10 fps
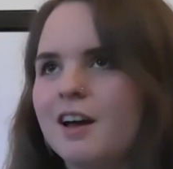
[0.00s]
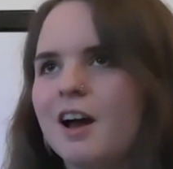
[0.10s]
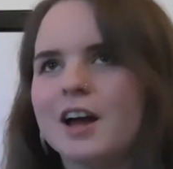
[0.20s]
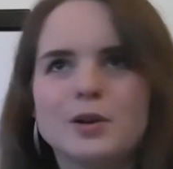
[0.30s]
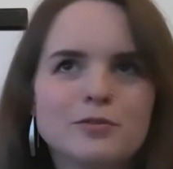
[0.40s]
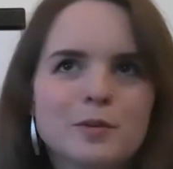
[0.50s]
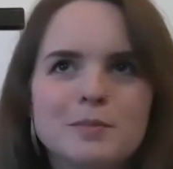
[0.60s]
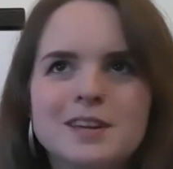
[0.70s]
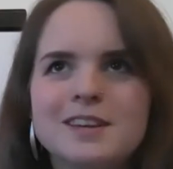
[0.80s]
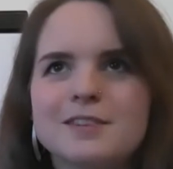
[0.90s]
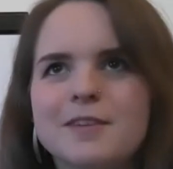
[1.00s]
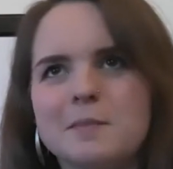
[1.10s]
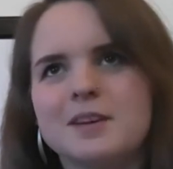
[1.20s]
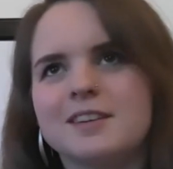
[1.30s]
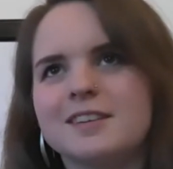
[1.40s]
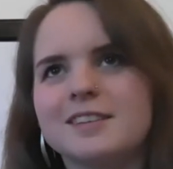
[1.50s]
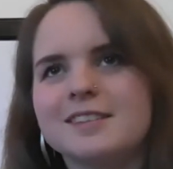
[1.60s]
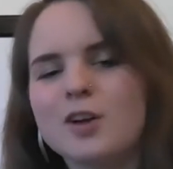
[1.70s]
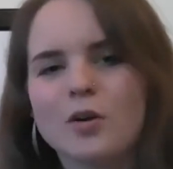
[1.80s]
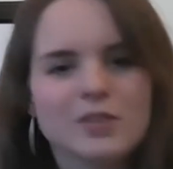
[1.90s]
I know for me, if I'm in a
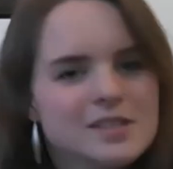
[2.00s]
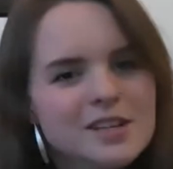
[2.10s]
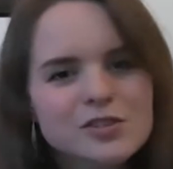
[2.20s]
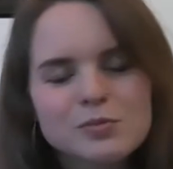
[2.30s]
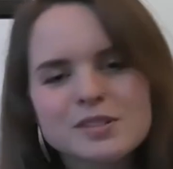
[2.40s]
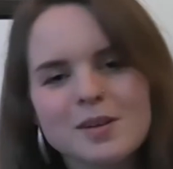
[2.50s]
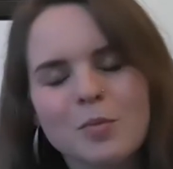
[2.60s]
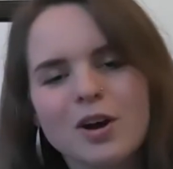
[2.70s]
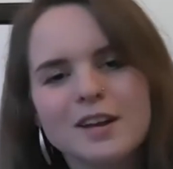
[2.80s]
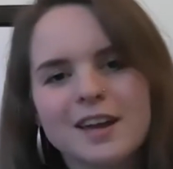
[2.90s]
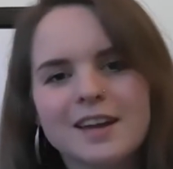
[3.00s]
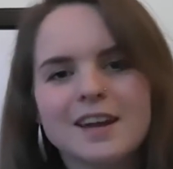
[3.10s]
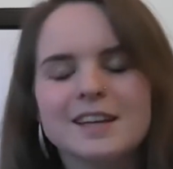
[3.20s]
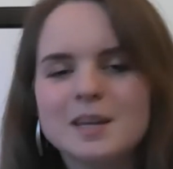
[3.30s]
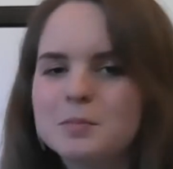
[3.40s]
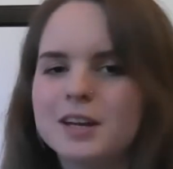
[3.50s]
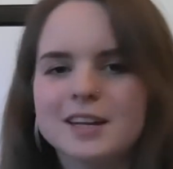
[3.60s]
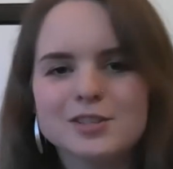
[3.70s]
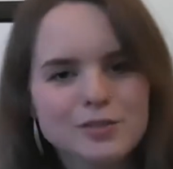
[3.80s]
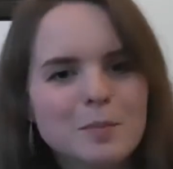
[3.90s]
conversation with someone and I keep getting
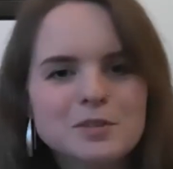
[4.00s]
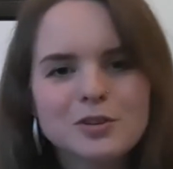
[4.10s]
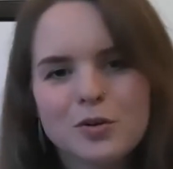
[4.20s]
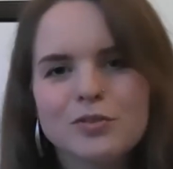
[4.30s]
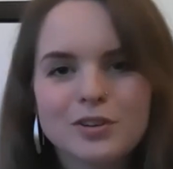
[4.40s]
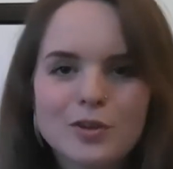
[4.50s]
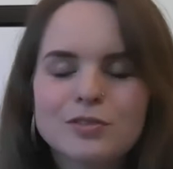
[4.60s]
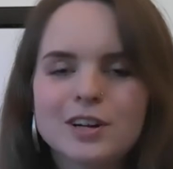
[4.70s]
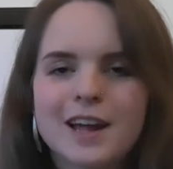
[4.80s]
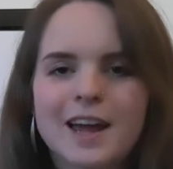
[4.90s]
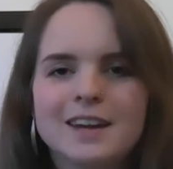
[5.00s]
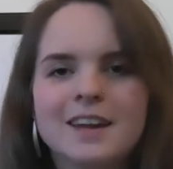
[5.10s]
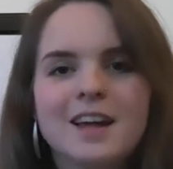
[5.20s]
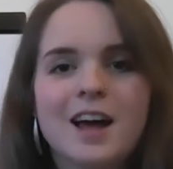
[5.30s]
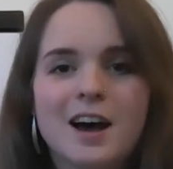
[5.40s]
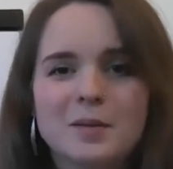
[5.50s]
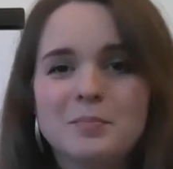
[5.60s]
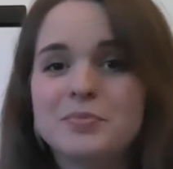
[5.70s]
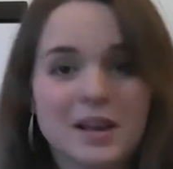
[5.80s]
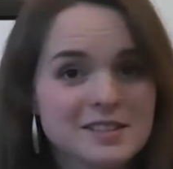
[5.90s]
interrupted over and over again,
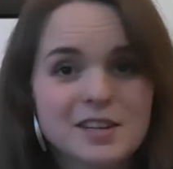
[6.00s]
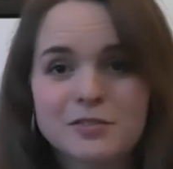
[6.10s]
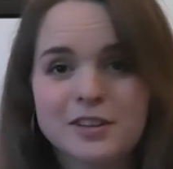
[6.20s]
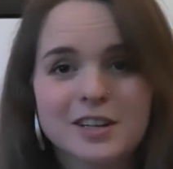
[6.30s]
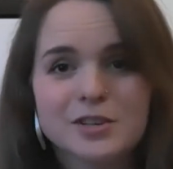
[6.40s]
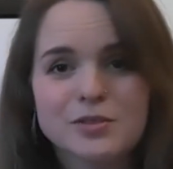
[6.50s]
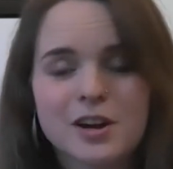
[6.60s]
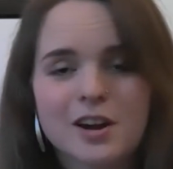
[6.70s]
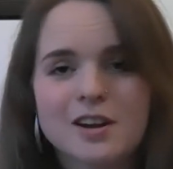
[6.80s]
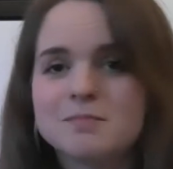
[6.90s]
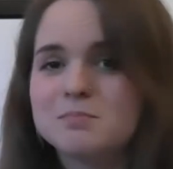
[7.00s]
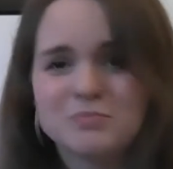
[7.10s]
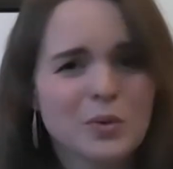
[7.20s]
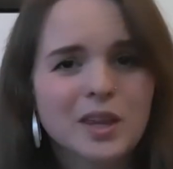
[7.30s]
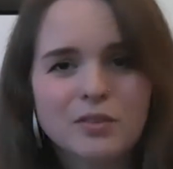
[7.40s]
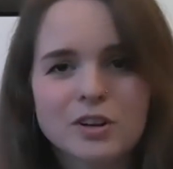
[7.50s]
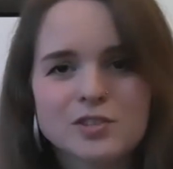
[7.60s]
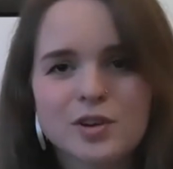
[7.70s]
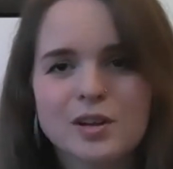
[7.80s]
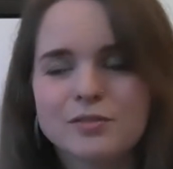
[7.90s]
that's definitely a trigger, really
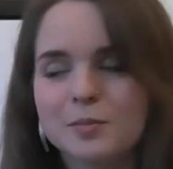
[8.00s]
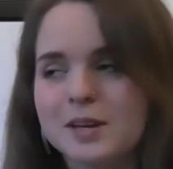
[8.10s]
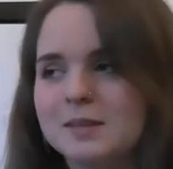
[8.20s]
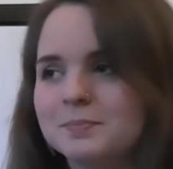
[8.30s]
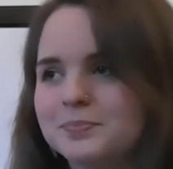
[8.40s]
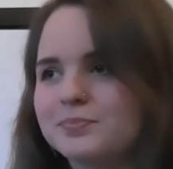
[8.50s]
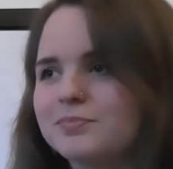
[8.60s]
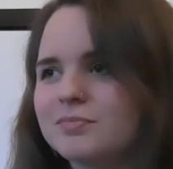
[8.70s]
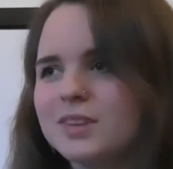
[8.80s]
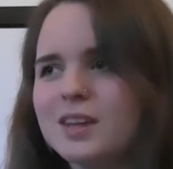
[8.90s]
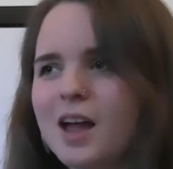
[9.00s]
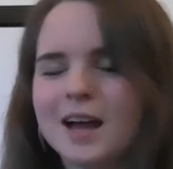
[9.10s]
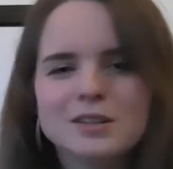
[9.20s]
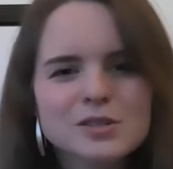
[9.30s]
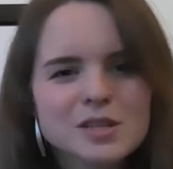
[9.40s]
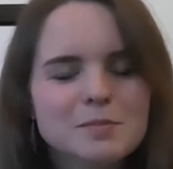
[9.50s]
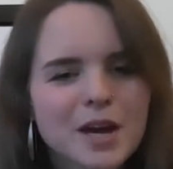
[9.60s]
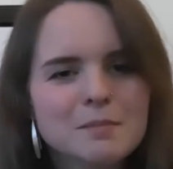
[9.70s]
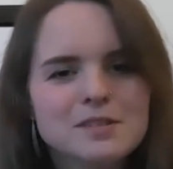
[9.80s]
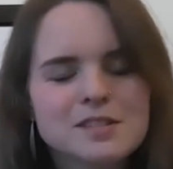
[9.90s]
frustrating for me. I also
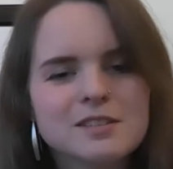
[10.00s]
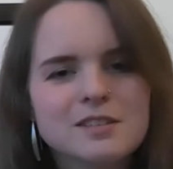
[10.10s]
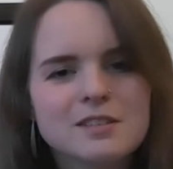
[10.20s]
sometimes